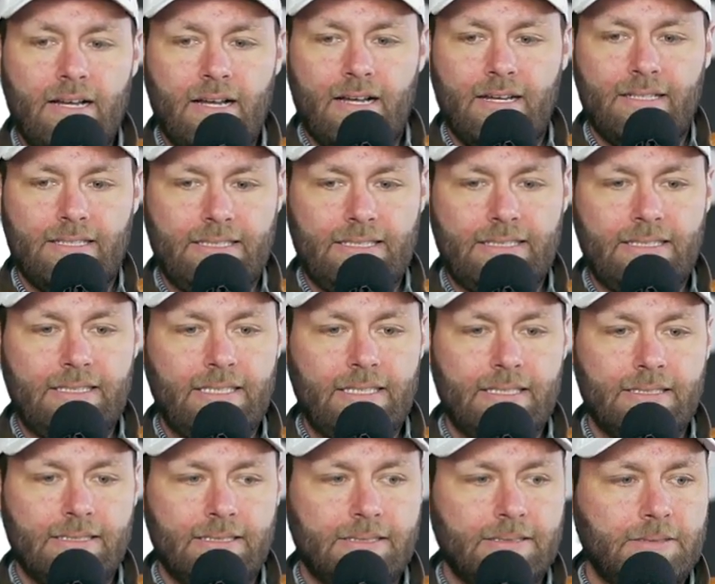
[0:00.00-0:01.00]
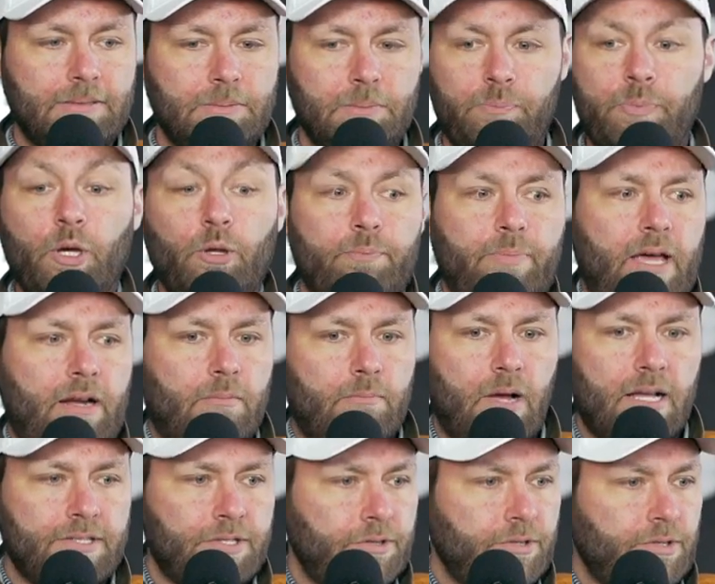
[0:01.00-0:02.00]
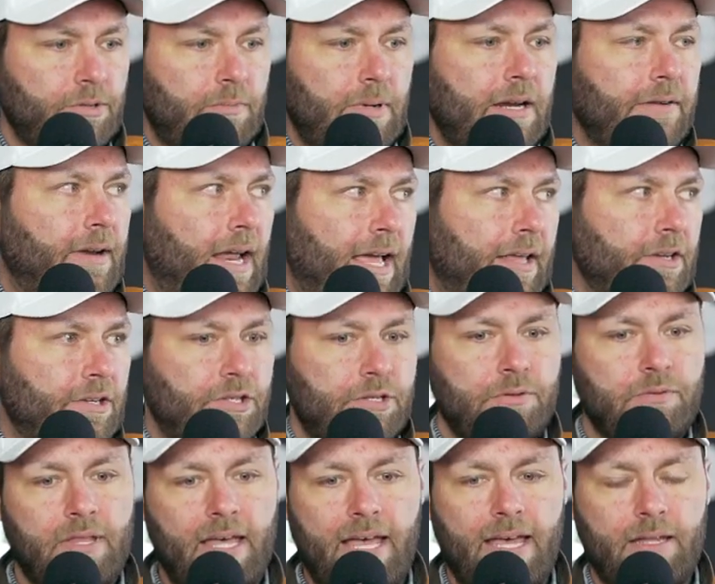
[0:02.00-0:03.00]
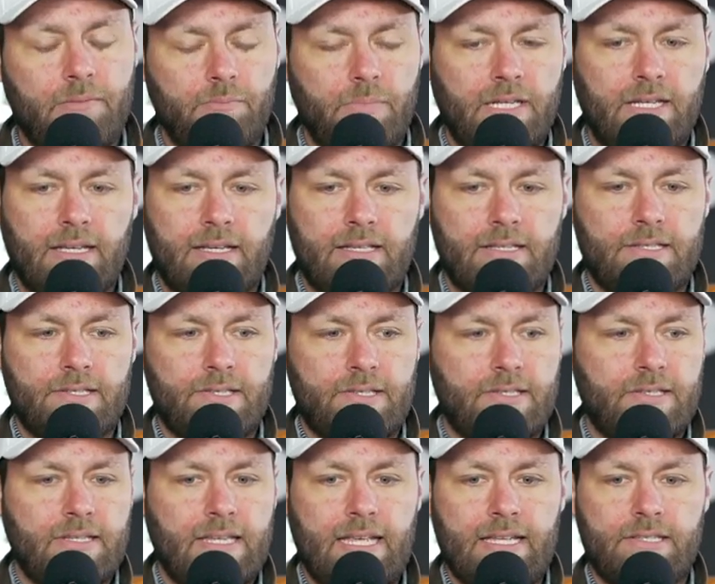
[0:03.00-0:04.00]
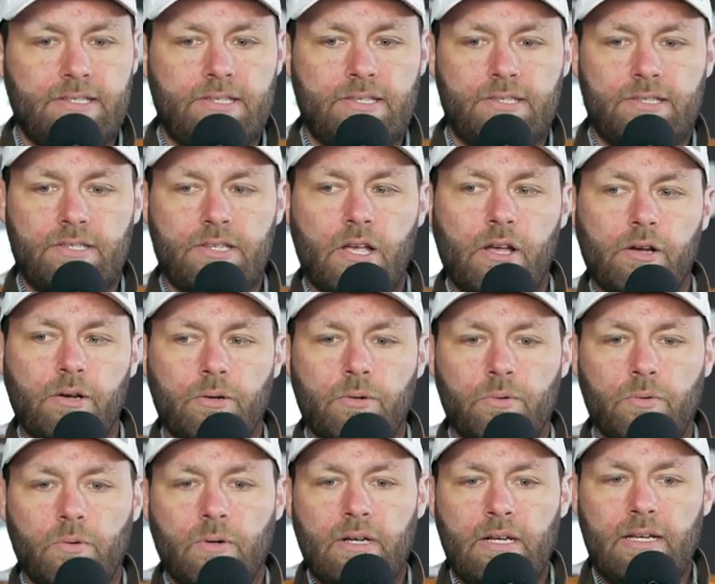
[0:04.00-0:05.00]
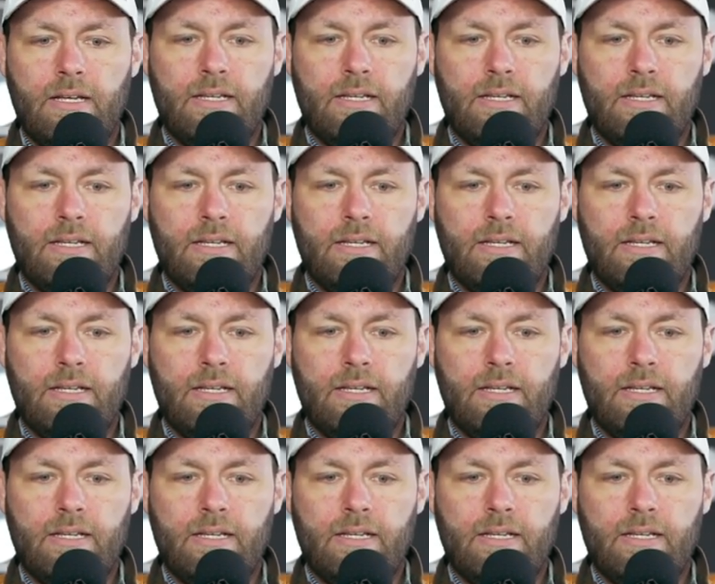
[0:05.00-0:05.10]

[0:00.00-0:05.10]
build better muscles around how to do that, because it's so,